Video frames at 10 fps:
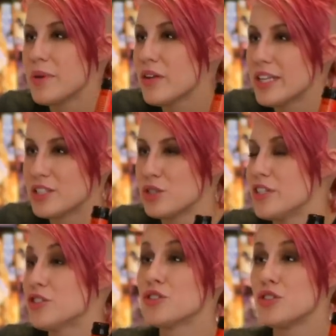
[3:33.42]
millions, to
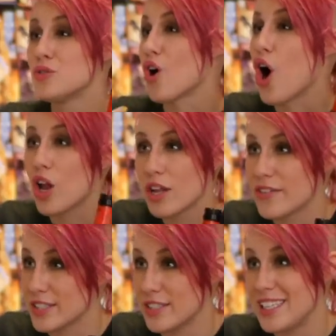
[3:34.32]
introduce all of
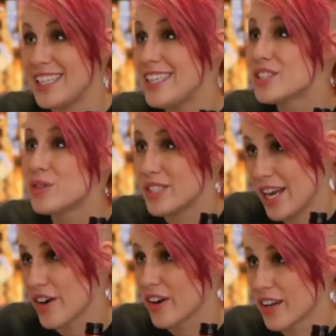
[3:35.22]
us to the
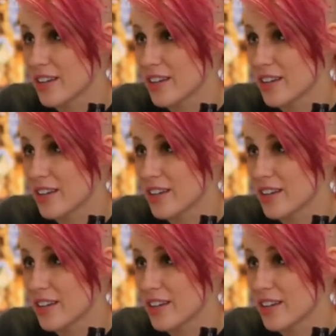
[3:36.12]
esoteric.